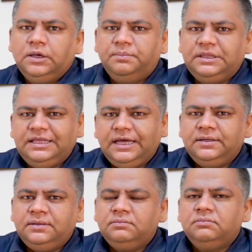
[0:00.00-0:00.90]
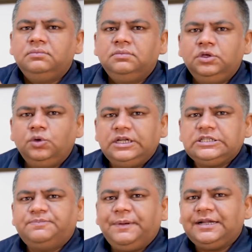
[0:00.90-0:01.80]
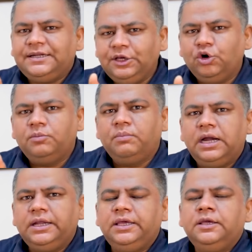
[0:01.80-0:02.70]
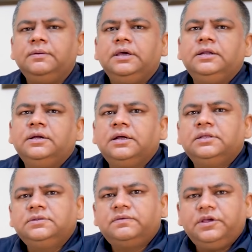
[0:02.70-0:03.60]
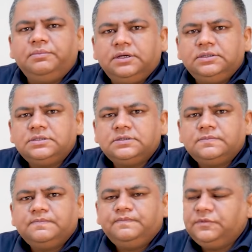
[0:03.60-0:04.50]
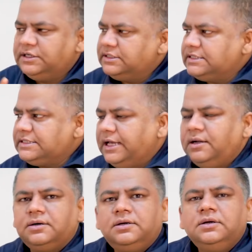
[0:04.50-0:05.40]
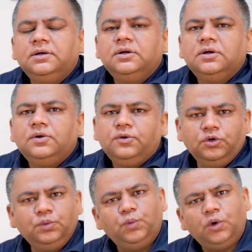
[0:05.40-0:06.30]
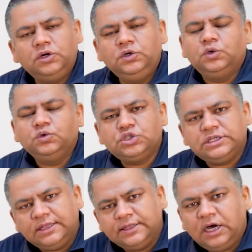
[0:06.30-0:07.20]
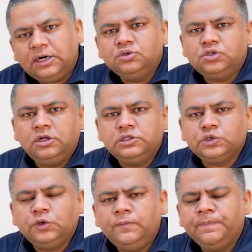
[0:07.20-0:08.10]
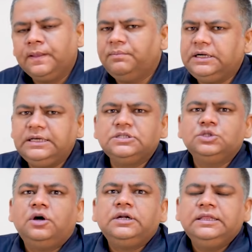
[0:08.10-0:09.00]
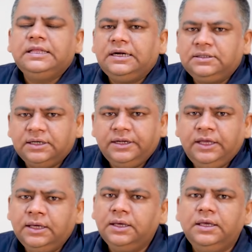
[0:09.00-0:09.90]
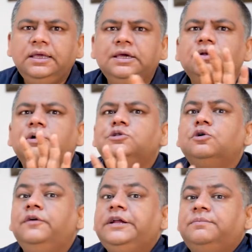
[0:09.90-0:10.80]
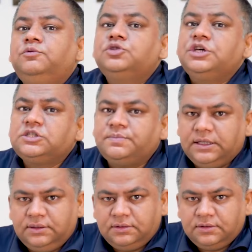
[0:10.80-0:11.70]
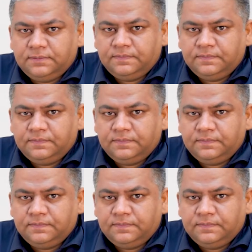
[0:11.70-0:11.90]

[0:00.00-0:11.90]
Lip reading: But then you are expecting your money in another 3 months. There is a seller who want to sell the house also, but he is not in that hurry. He can also wait up to 6 months.